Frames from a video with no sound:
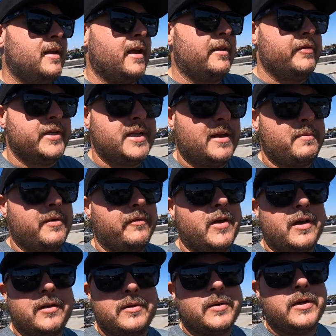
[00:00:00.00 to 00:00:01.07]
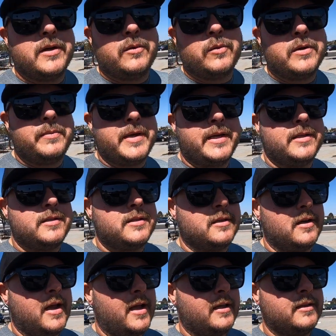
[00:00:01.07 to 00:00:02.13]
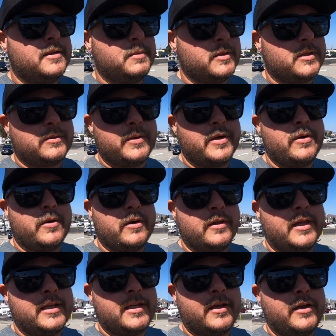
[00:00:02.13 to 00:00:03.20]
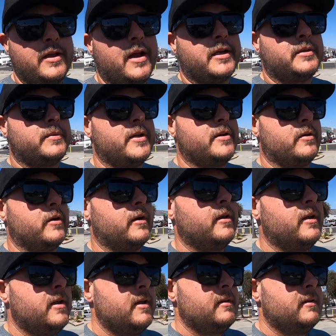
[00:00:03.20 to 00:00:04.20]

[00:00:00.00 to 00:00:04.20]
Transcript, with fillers: every time I've gone to a Goodwill Bins, you're not supposed to record. They tell you not to record.